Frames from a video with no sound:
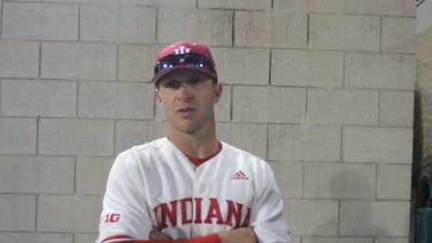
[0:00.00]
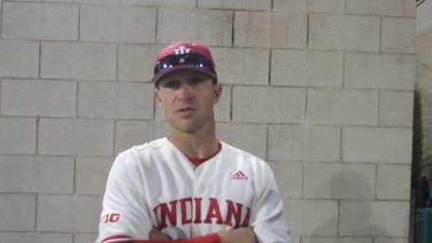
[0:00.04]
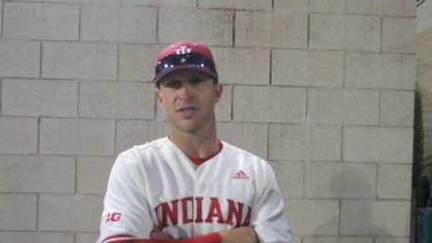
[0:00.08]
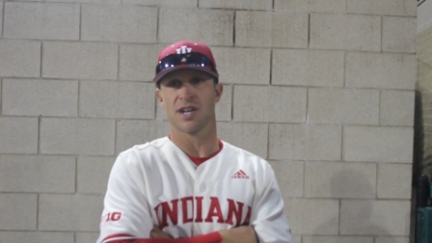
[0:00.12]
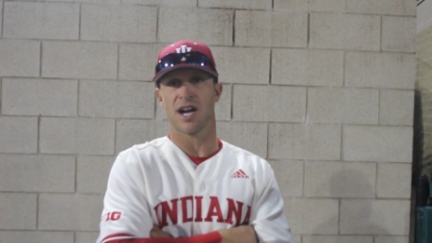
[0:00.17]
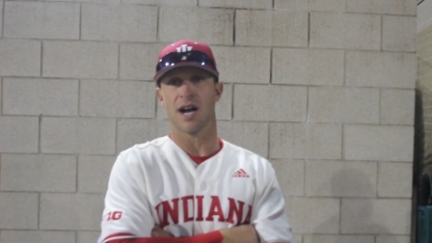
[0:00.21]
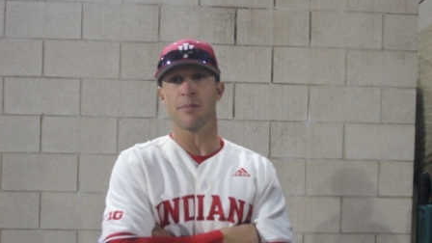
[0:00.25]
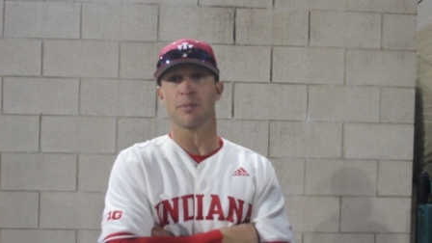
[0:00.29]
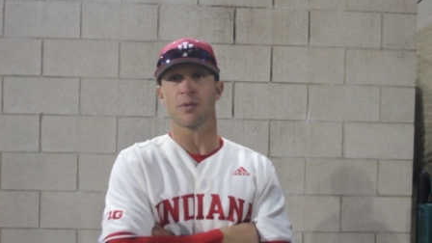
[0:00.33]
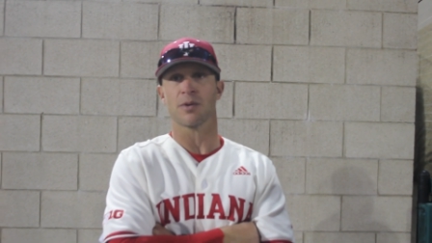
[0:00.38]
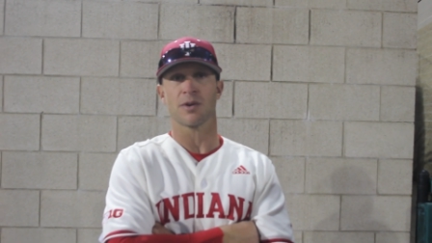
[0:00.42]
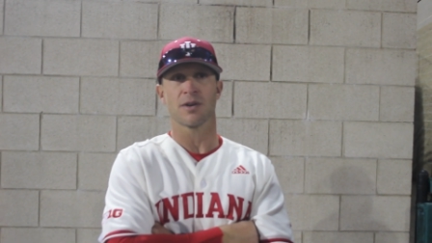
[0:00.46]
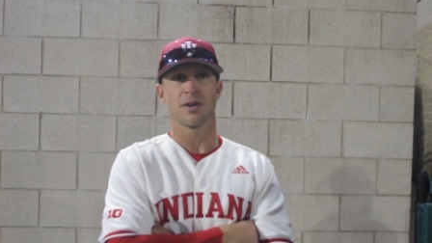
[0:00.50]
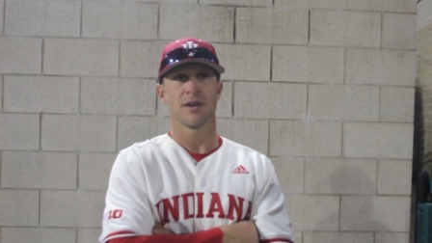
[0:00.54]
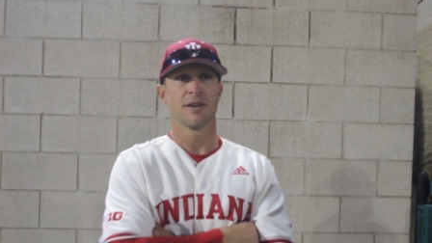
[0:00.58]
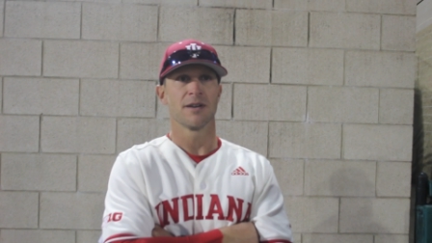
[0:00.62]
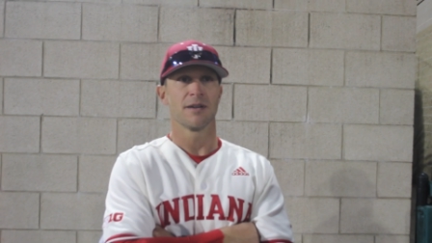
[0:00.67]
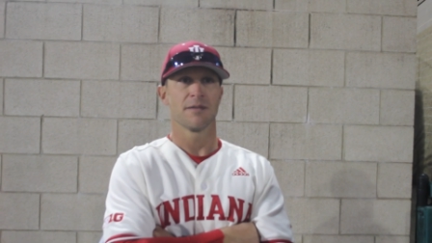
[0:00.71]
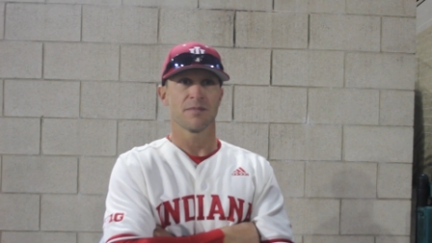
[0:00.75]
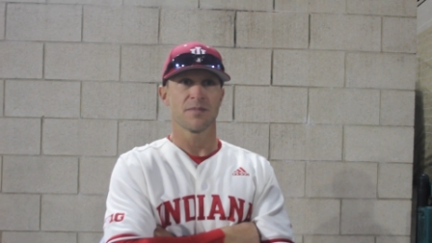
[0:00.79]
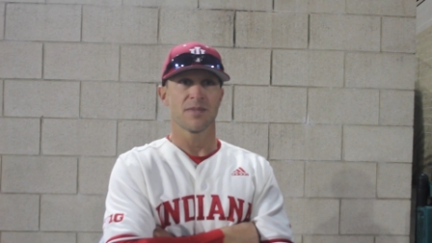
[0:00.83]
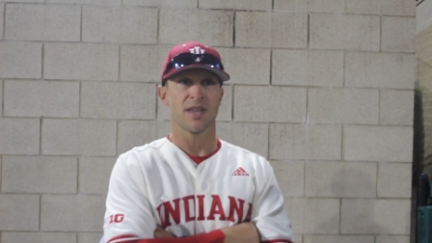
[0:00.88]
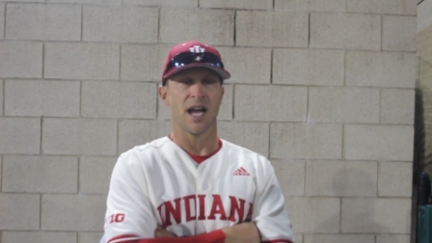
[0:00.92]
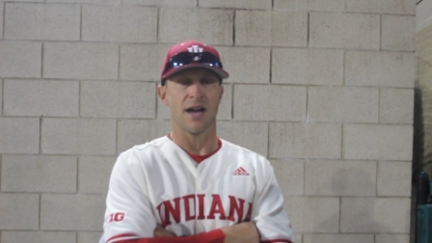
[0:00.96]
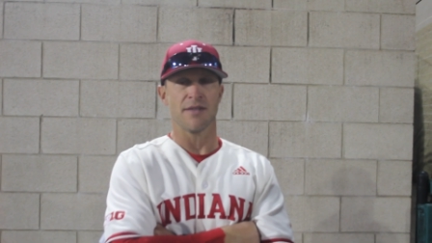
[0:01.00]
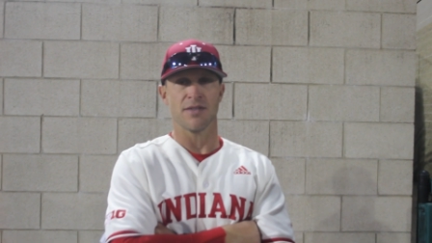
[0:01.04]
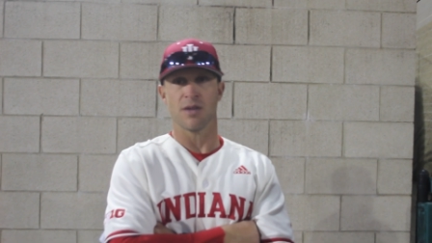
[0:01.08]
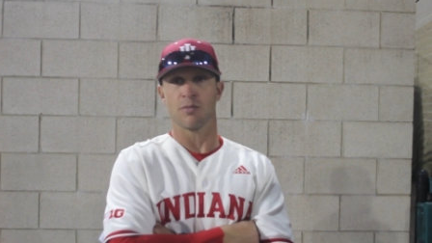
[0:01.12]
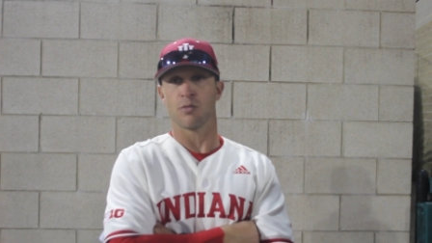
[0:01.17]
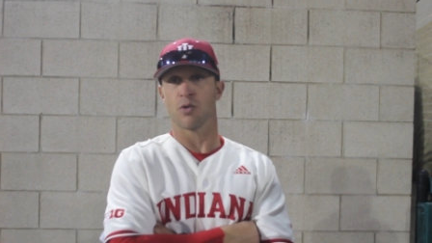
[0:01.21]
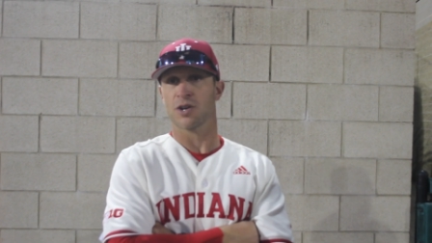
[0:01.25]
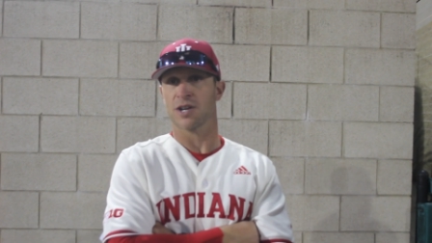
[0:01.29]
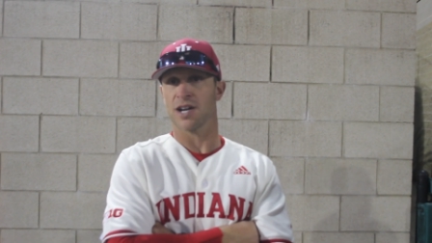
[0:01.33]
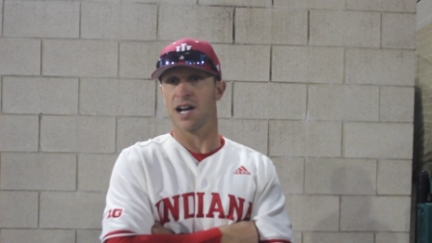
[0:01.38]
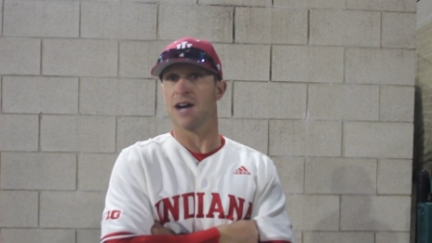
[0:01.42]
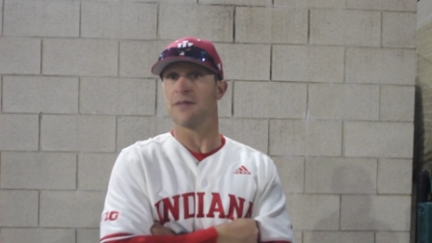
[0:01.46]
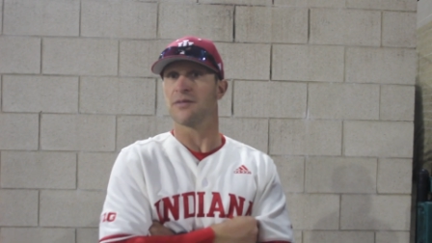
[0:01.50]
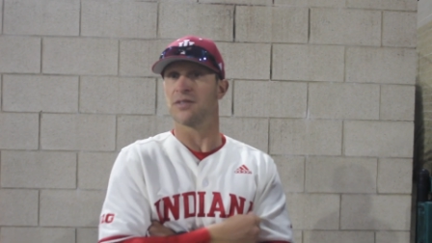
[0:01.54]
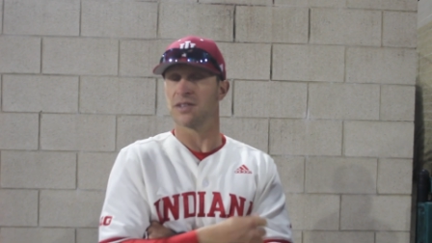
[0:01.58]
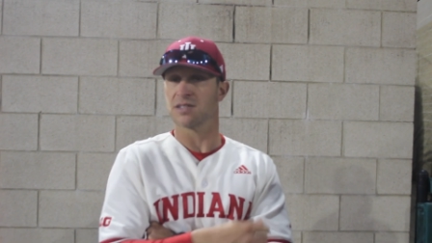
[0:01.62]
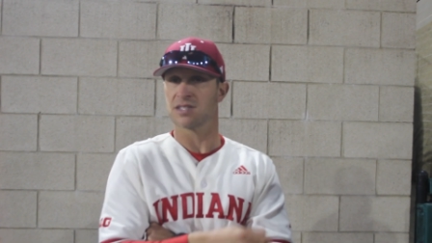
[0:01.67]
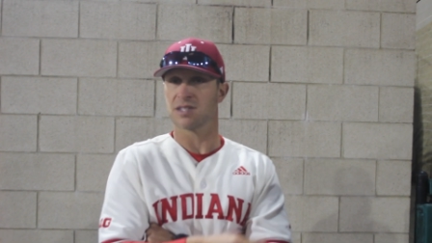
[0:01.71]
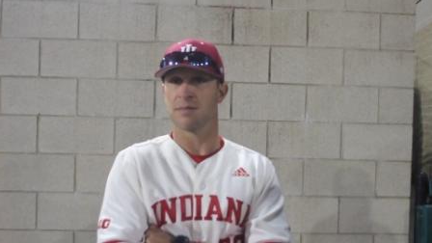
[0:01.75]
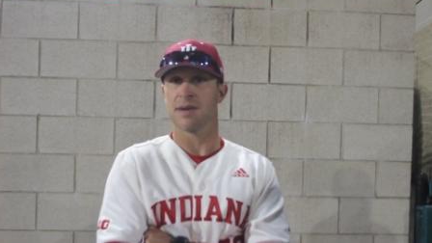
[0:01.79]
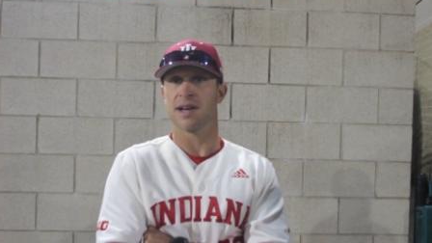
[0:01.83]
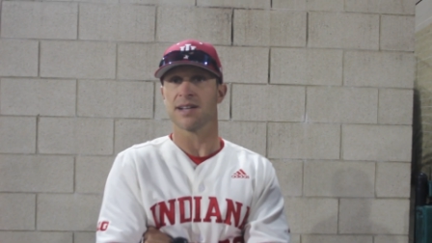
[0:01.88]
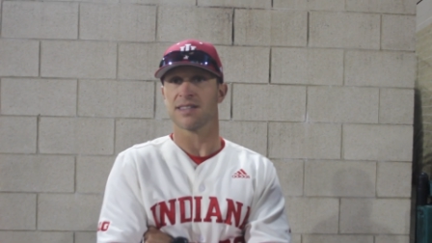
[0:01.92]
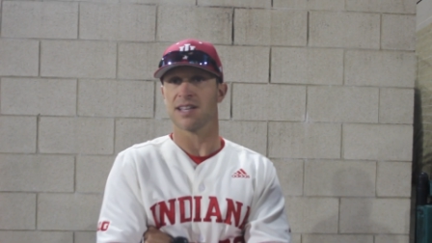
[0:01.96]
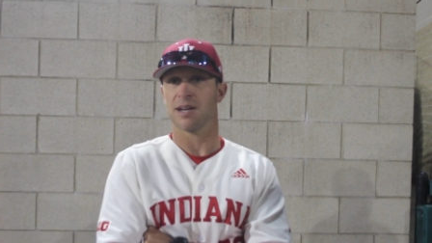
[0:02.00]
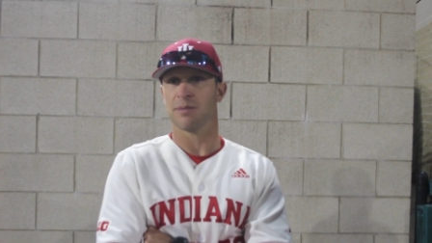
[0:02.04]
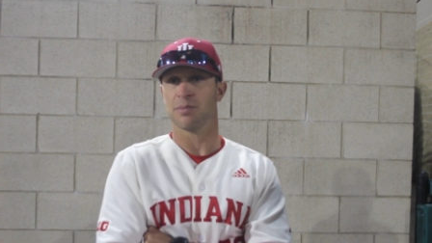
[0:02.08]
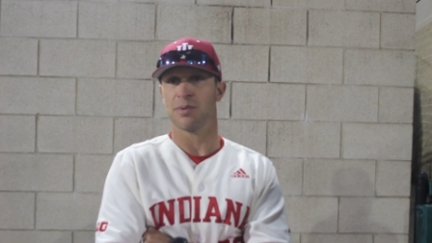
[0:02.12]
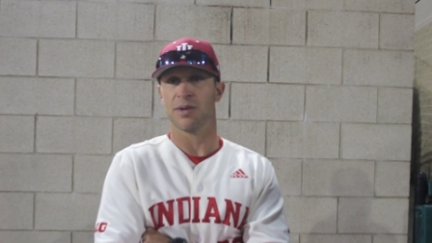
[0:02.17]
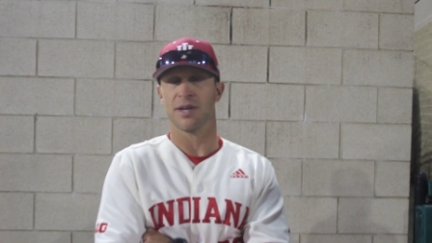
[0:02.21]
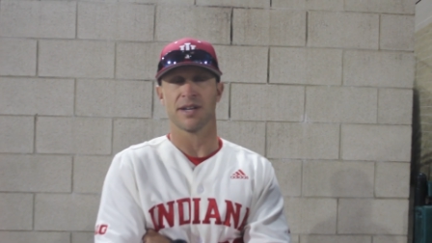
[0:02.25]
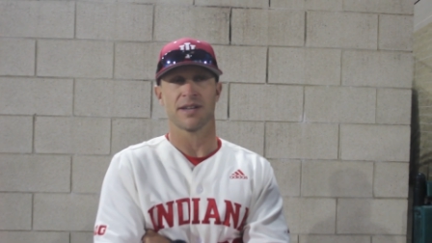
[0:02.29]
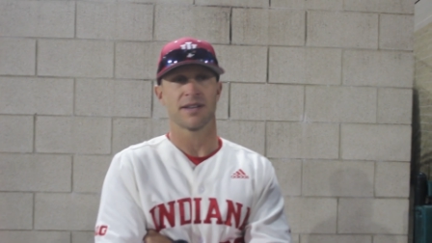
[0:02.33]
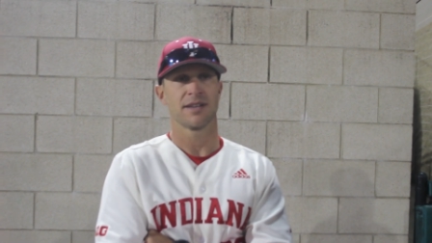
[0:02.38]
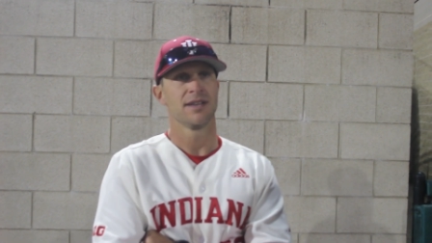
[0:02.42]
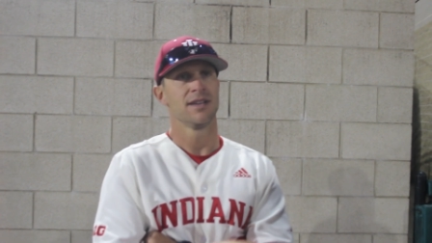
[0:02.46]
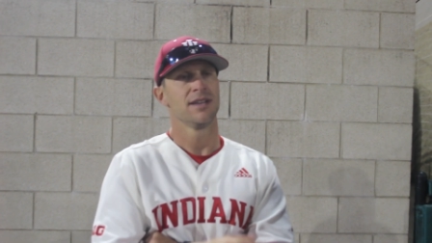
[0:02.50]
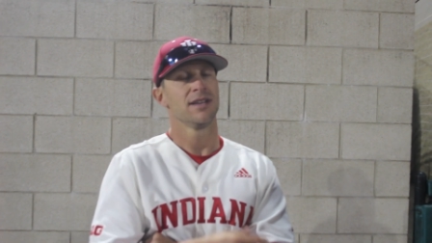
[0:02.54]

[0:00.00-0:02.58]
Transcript: chopper, I have a lot more confidence to make that play,